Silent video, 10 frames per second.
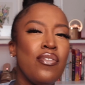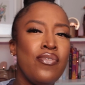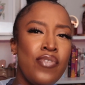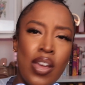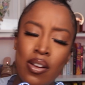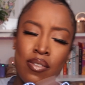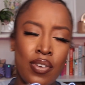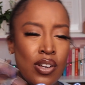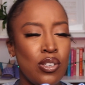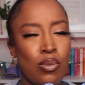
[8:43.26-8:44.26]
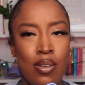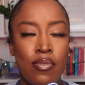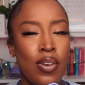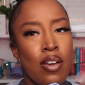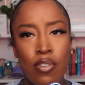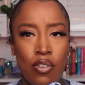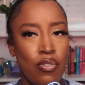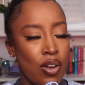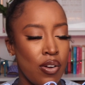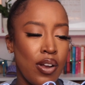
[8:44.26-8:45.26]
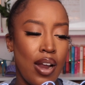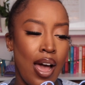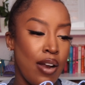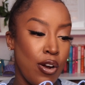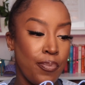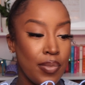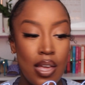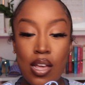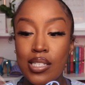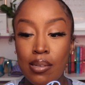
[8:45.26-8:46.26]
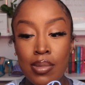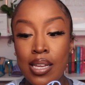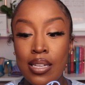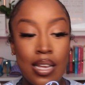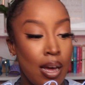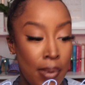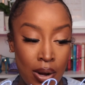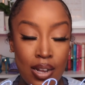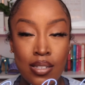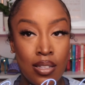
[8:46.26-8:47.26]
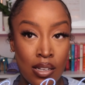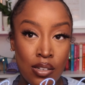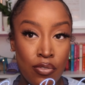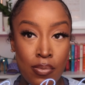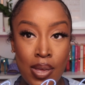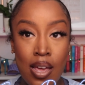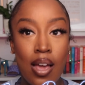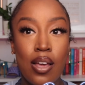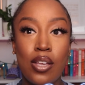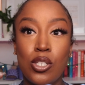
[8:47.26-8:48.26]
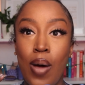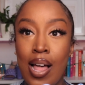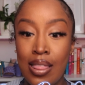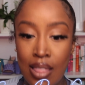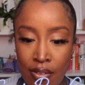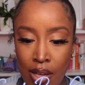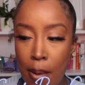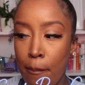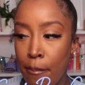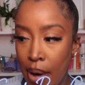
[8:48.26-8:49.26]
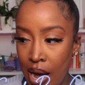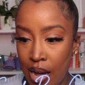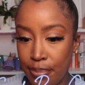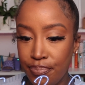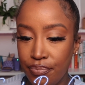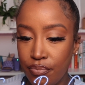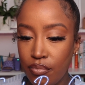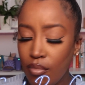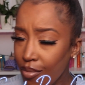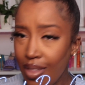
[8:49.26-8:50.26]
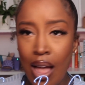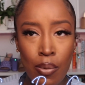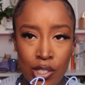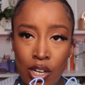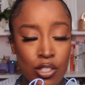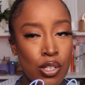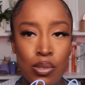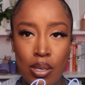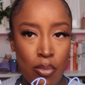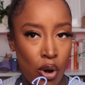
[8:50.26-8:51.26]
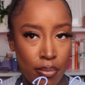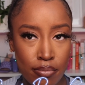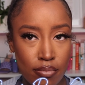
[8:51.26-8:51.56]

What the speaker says: Very, very sweet. Very, very fragrant. I don't know. Something about it does it for me. So I love it, but I wish I got to use it more.